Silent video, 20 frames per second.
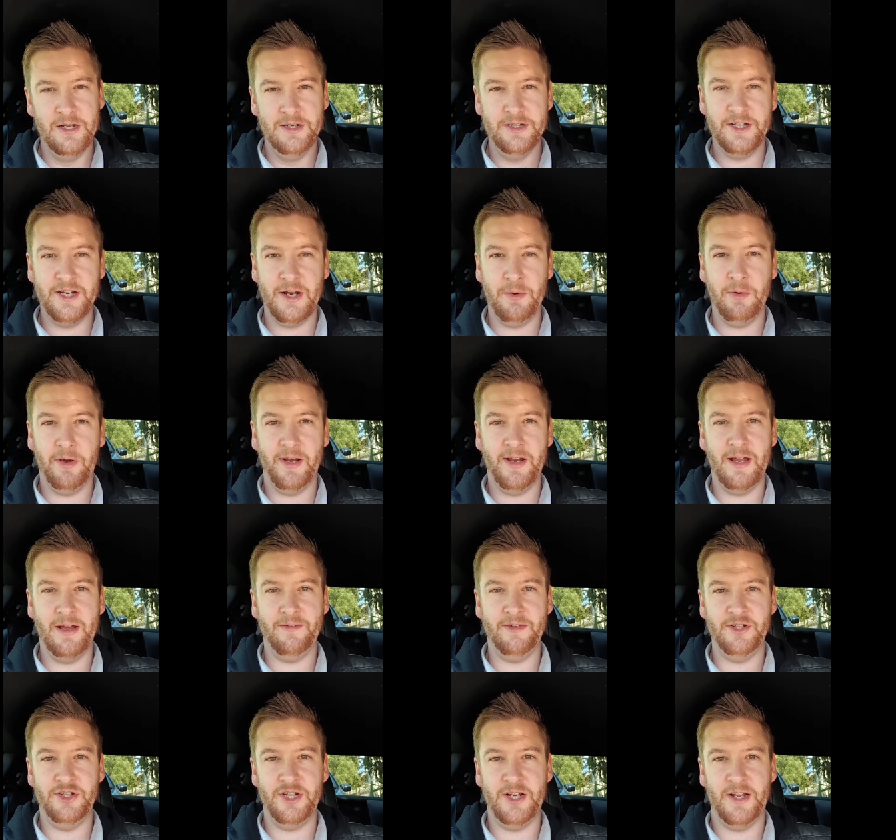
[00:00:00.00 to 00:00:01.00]
Today we're going to have
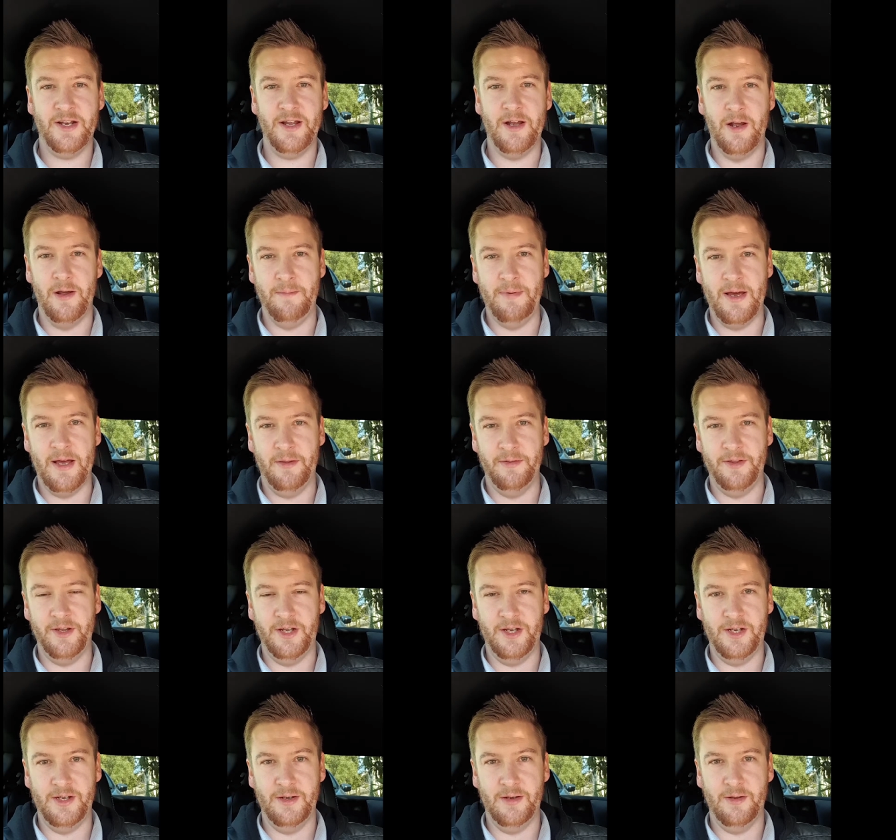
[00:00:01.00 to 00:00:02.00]
a chat about
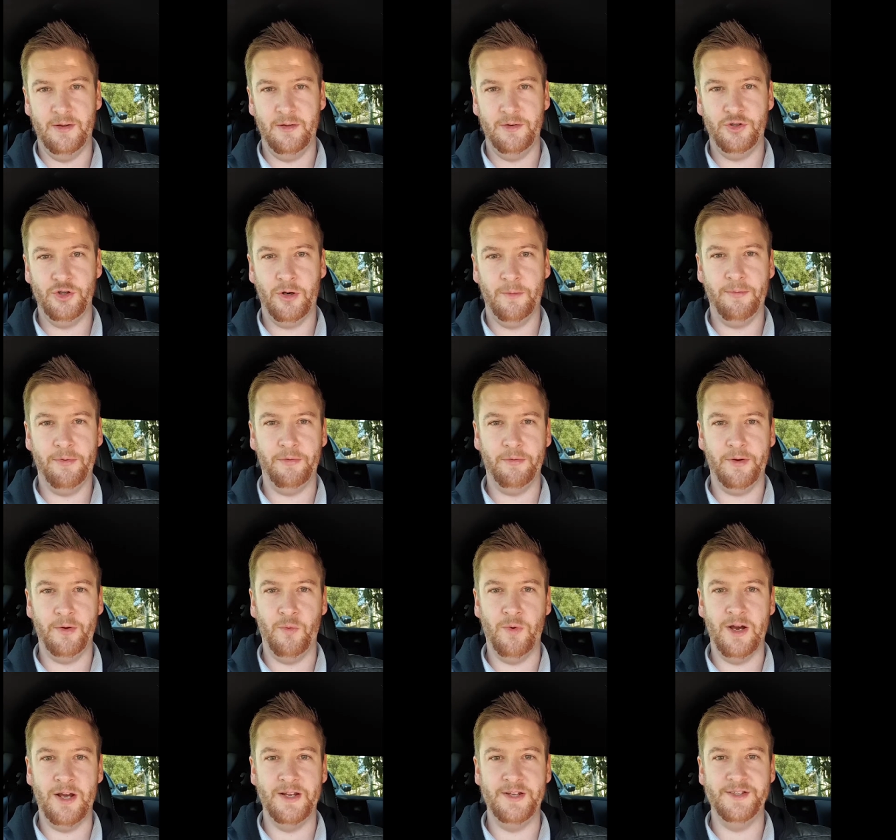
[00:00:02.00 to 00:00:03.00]
the top 3
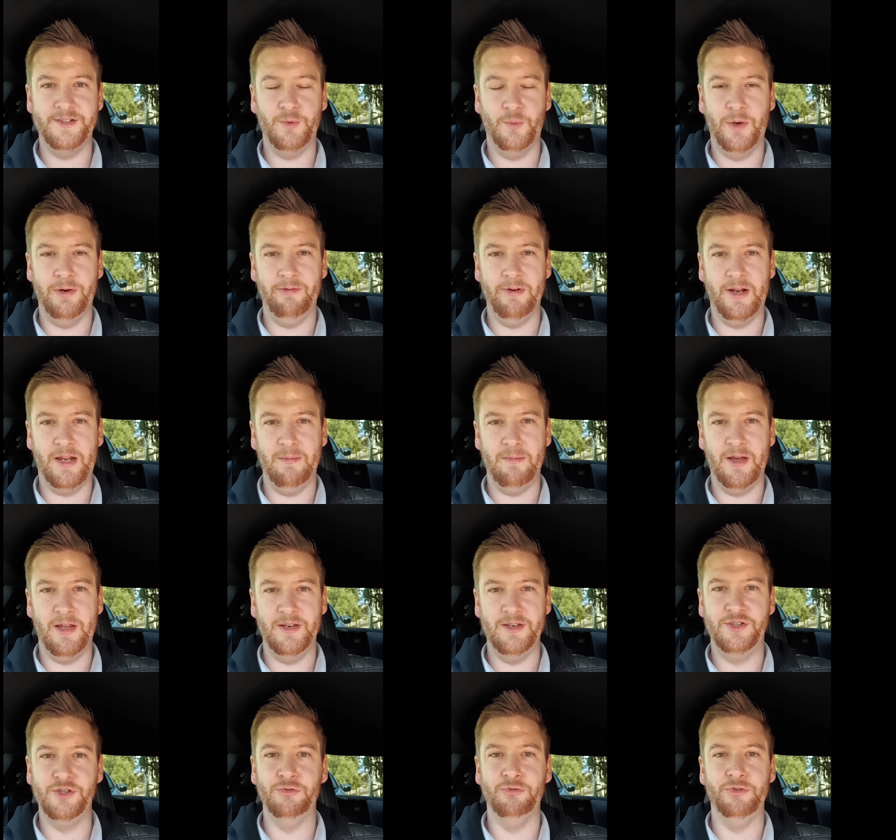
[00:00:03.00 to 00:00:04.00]
ways we
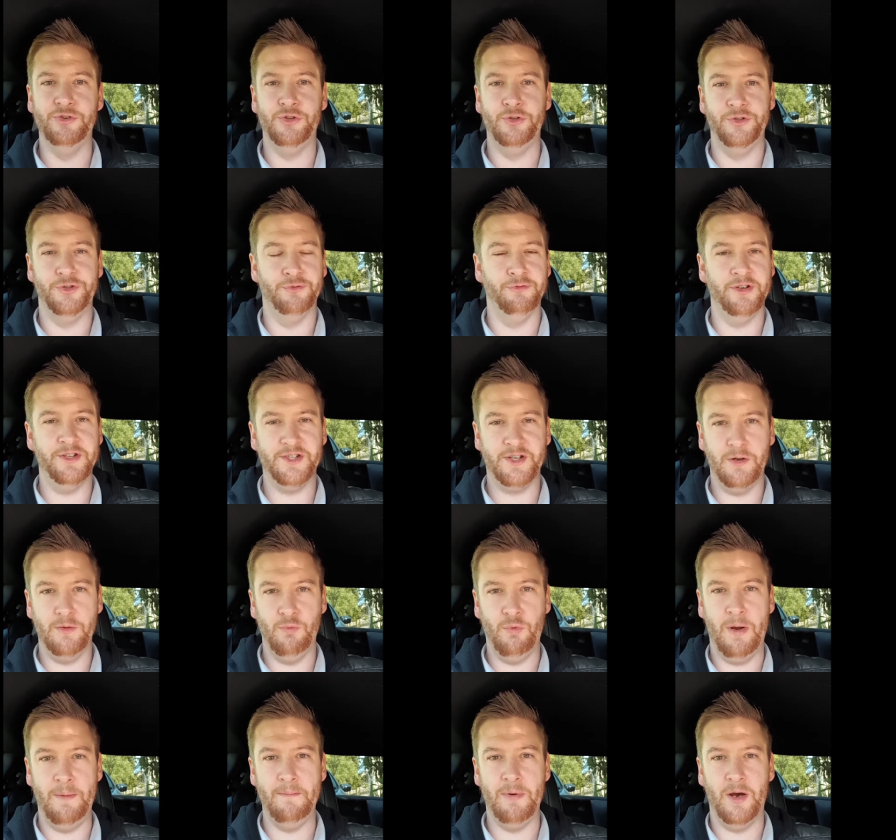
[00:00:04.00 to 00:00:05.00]
recommend to reduce risk
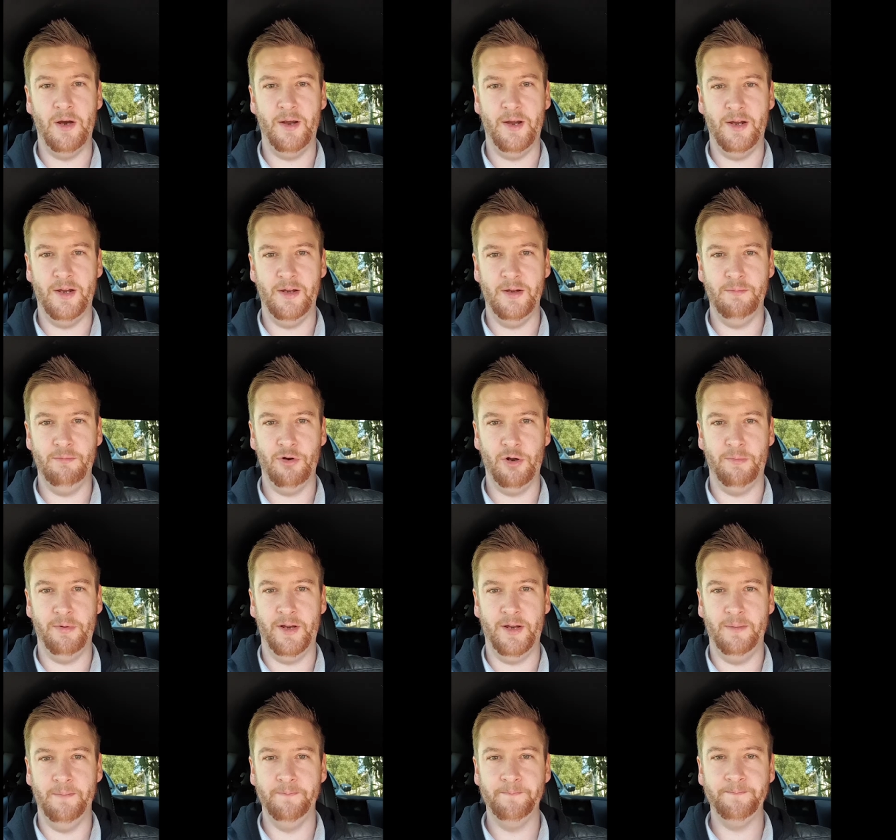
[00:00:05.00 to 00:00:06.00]
when buying
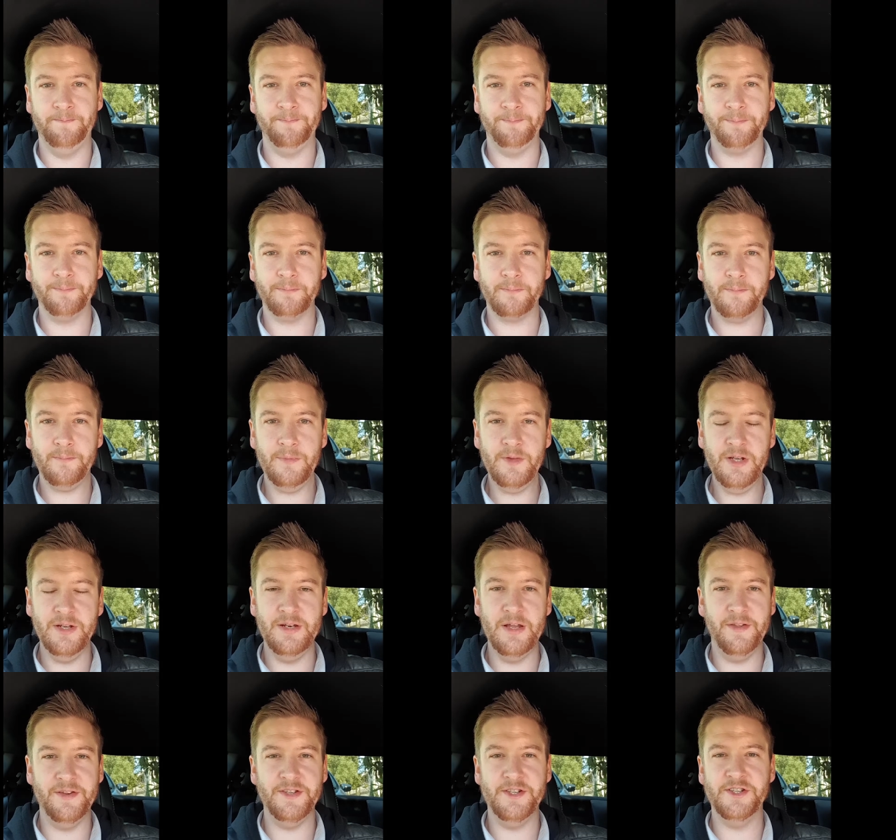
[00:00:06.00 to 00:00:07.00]
property. Now,
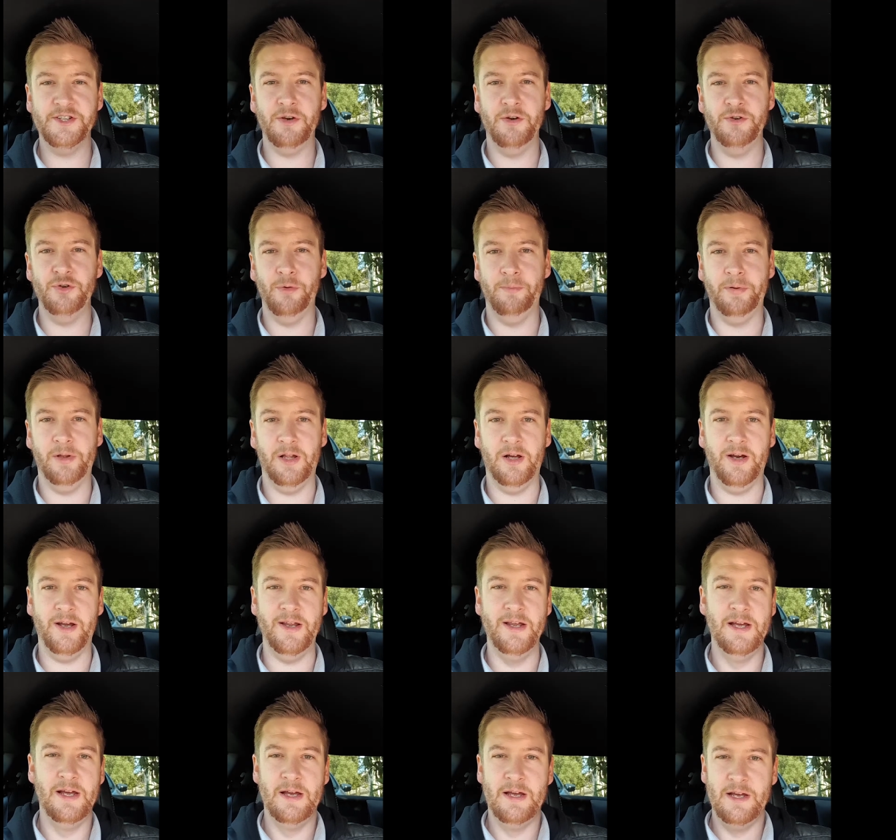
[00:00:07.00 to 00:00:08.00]
this is going to apply
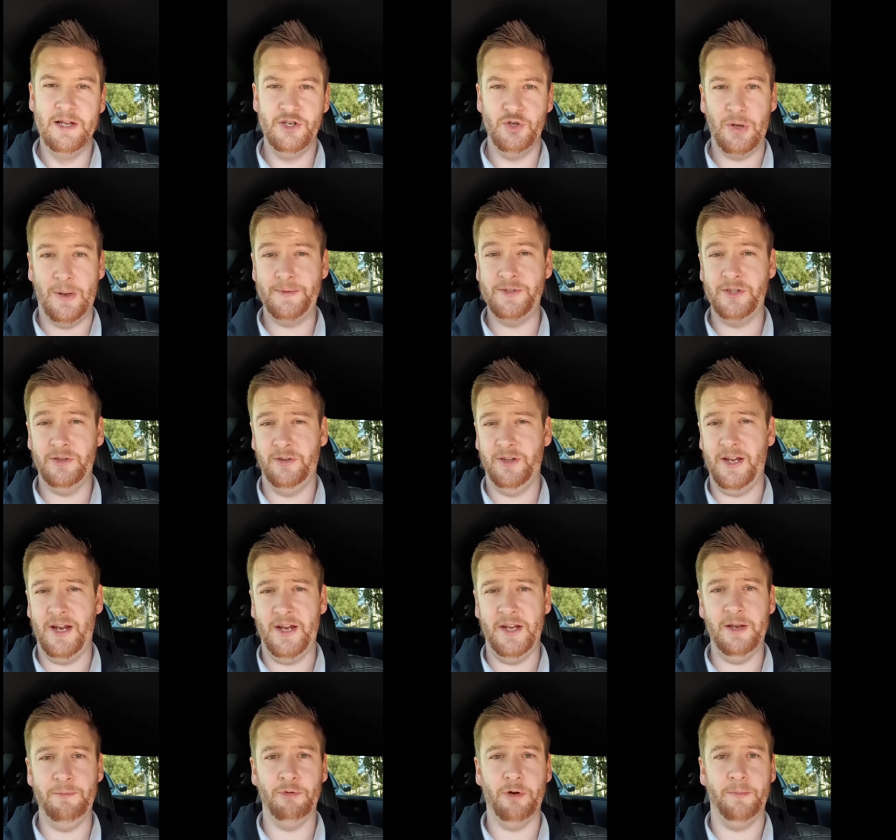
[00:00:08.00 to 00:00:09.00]
to absolutely
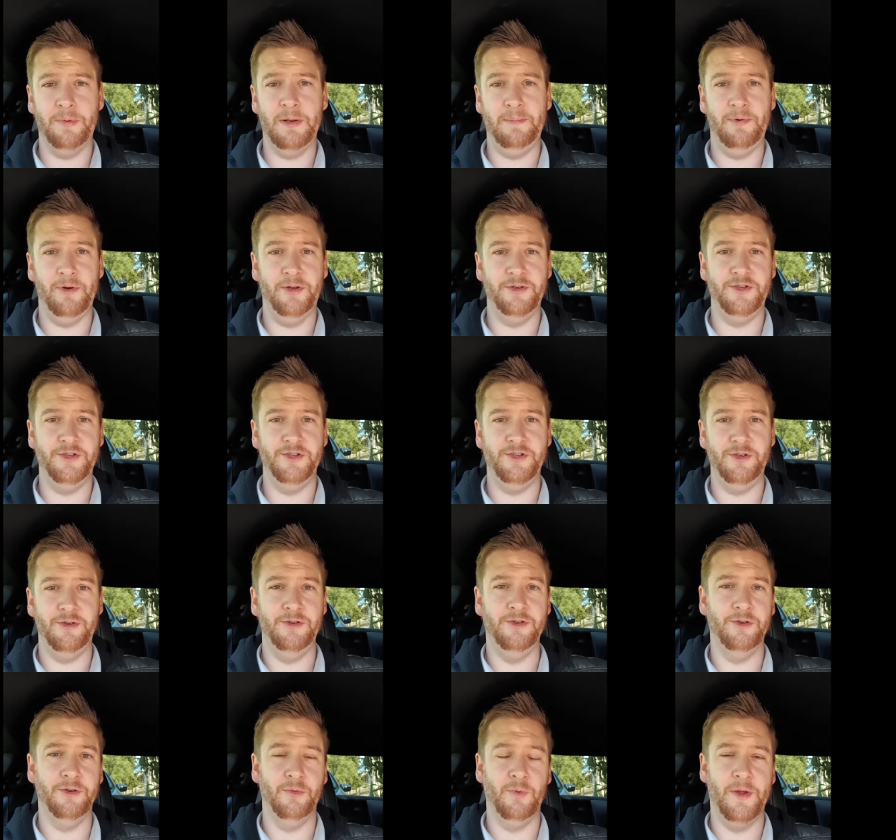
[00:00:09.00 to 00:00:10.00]
any property purchase you
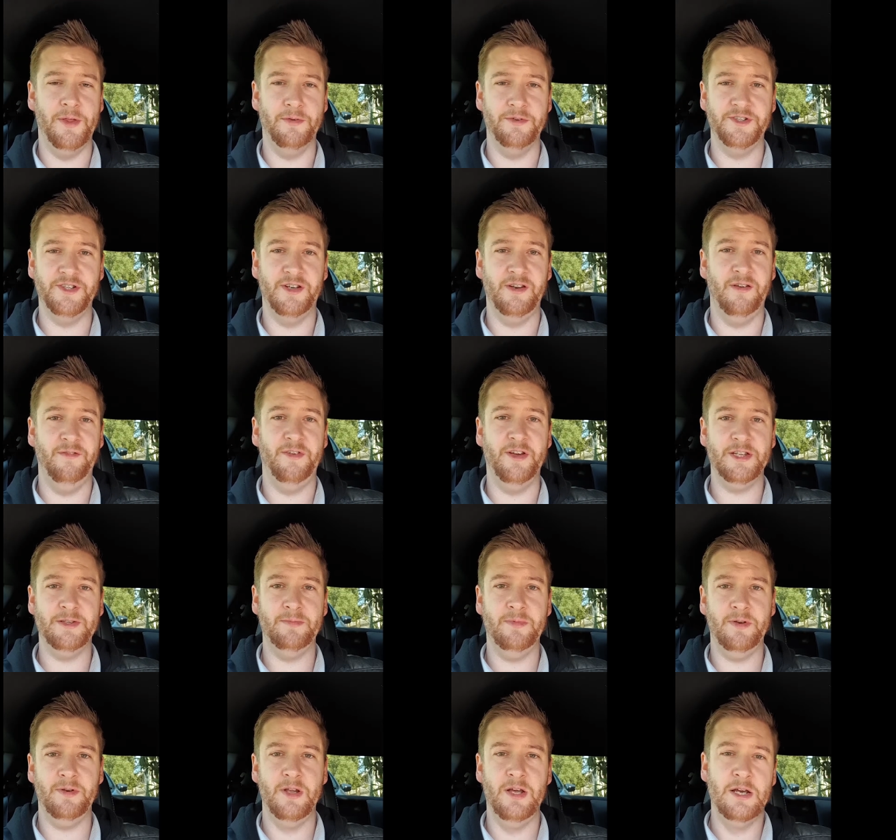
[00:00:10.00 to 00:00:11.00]
do, whether it's an investment,